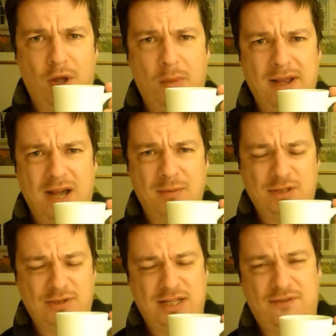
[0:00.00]
Oh my god, I'm
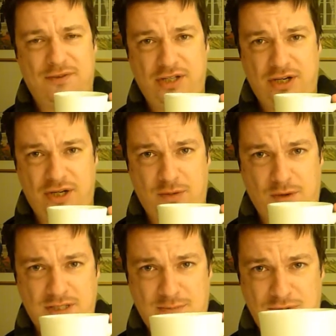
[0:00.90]
so selfish. Here, you
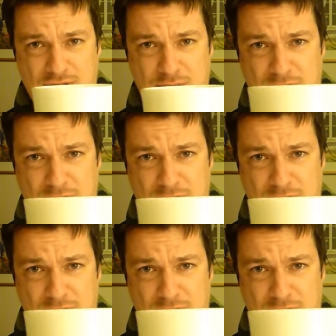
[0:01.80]
want some YouTube